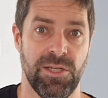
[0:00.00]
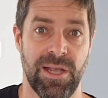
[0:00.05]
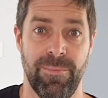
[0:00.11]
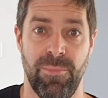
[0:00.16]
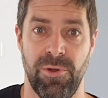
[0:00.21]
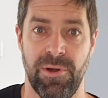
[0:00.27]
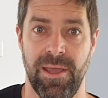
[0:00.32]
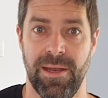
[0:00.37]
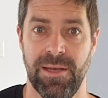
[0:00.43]
jump
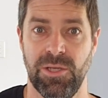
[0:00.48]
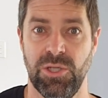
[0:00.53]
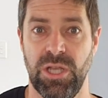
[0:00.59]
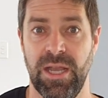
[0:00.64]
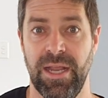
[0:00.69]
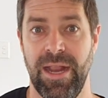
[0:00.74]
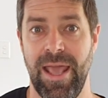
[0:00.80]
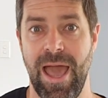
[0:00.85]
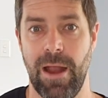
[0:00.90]
on in,
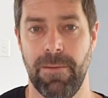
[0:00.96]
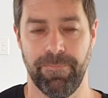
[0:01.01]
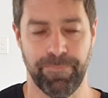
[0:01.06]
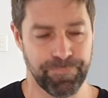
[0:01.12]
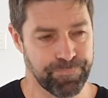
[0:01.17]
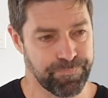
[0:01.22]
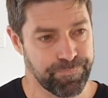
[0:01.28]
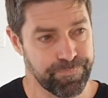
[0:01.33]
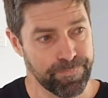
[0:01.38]
check it out.
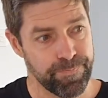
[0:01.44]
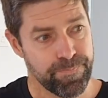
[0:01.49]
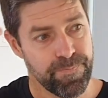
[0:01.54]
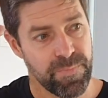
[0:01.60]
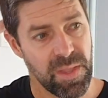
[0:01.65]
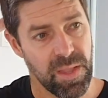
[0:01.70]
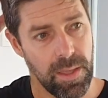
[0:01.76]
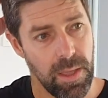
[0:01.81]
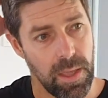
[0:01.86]

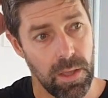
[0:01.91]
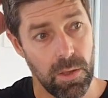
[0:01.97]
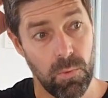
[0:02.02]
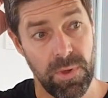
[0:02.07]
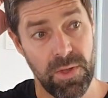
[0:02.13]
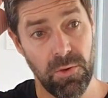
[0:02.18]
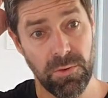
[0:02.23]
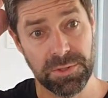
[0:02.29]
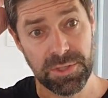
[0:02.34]

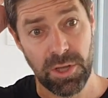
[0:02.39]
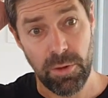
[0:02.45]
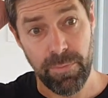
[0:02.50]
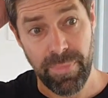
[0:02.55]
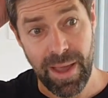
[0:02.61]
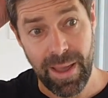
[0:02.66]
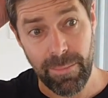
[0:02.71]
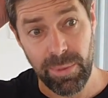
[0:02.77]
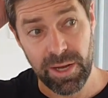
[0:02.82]
We also
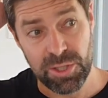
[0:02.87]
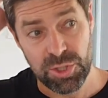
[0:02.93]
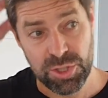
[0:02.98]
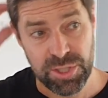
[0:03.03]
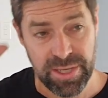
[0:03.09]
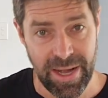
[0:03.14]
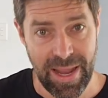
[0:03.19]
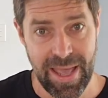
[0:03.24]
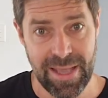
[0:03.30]

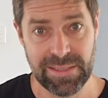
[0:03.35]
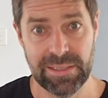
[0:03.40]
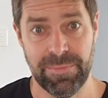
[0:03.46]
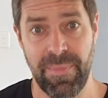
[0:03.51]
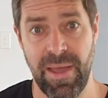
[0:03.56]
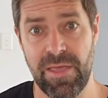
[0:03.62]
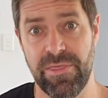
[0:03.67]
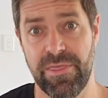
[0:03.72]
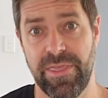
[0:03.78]
published last
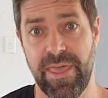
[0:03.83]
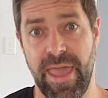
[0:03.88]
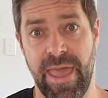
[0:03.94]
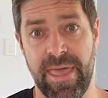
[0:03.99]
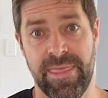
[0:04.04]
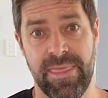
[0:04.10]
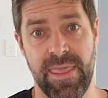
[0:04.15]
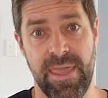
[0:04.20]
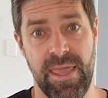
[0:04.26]
month
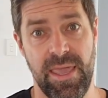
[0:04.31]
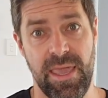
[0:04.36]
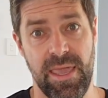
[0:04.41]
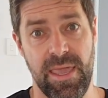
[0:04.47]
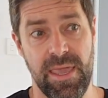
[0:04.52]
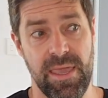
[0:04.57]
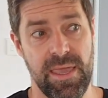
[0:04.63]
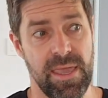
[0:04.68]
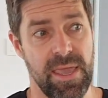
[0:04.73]

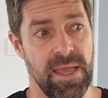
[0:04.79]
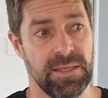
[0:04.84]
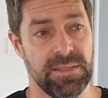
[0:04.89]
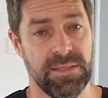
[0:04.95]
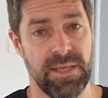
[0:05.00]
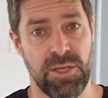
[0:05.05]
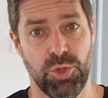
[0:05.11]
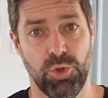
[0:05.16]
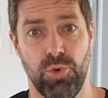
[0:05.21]
the
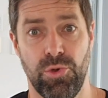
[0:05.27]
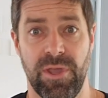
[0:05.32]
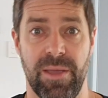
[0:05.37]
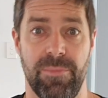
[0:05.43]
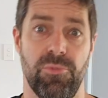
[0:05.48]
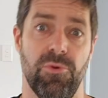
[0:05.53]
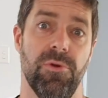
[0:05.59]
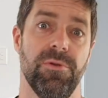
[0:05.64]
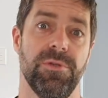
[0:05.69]
Essential
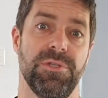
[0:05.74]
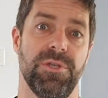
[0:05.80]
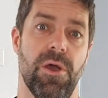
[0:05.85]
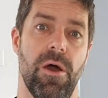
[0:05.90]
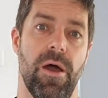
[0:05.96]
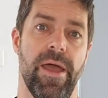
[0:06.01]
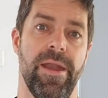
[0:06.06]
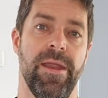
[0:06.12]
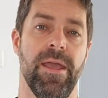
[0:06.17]
Kit Brewers
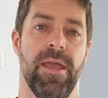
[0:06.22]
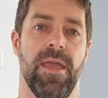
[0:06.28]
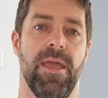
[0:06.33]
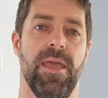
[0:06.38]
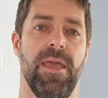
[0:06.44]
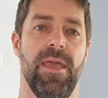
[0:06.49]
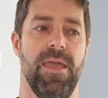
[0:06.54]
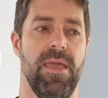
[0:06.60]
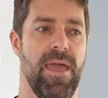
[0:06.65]
Guide.
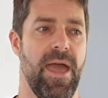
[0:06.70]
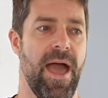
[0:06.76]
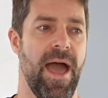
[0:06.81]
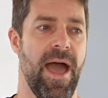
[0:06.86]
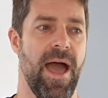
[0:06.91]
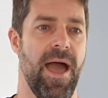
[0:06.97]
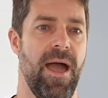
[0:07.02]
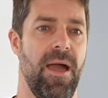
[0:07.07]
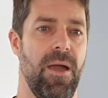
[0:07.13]

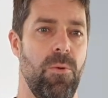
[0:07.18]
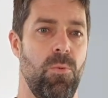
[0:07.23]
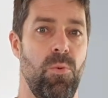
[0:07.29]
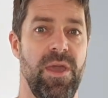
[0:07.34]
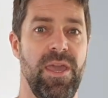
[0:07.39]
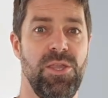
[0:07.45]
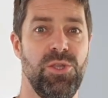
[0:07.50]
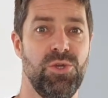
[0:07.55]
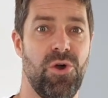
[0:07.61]

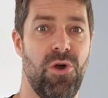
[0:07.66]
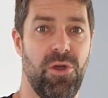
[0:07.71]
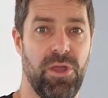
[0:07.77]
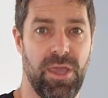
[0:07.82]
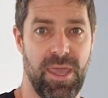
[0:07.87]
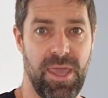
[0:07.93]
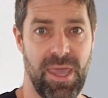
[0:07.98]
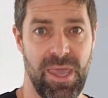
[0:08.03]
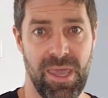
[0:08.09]
We took
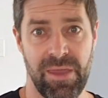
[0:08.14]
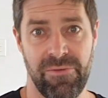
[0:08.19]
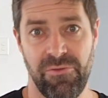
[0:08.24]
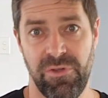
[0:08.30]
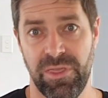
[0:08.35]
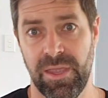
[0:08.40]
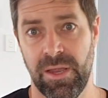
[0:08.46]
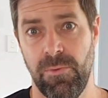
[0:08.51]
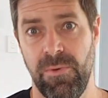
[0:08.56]

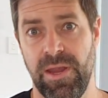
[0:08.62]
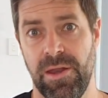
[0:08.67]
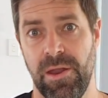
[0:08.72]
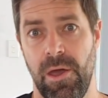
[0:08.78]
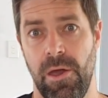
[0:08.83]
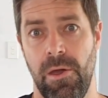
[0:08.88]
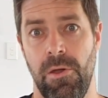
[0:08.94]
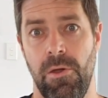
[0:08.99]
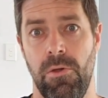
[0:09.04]
everything we
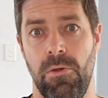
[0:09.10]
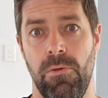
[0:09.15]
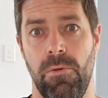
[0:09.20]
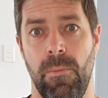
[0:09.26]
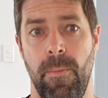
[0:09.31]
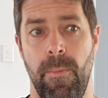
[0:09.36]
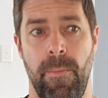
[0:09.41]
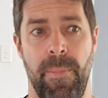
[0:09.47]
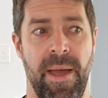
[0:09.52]
know,
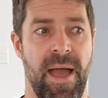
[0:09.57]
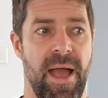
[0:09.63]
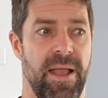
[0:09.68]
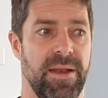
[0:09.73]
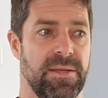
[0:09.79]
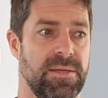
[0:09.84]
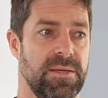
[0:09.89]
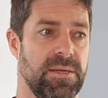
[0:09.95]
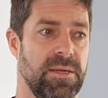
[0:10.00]

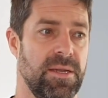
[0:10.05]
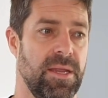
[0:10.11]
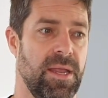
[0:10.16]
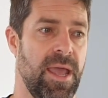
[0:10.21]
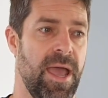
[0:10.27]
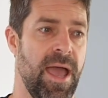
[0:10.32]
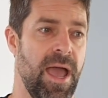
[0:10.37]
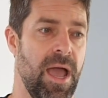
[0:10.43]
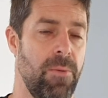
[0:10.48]
but
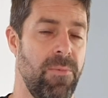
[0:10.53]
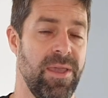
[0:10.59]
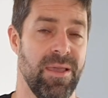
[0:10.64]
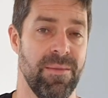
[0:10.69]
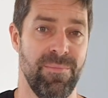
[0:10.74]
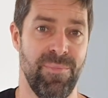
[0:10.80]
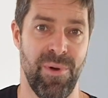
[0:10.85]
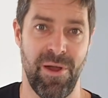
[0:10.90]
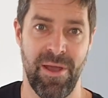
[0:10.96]
we
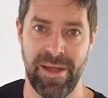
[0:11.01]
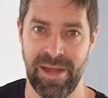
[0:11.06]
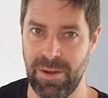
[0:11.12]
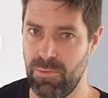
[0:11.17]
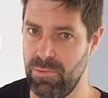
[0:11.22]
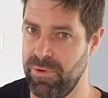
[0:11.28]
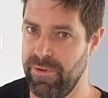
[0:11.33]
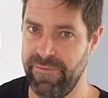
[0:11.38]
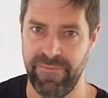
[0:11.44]
combined it
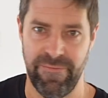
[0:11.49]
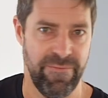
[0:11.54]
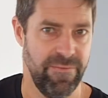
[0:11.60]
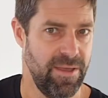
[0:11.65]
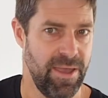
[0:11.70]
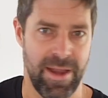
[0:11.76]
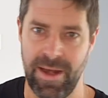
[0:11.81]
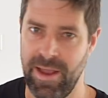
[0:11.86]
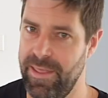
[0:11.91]
with
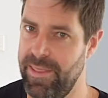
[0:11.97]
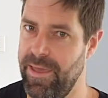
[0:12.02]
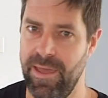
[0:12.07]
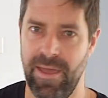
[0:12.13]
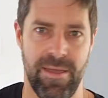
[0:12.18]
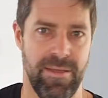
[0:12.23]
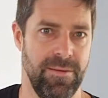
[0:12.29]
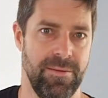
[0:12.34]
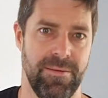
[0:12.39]

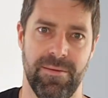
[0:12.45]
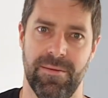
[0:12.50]
another,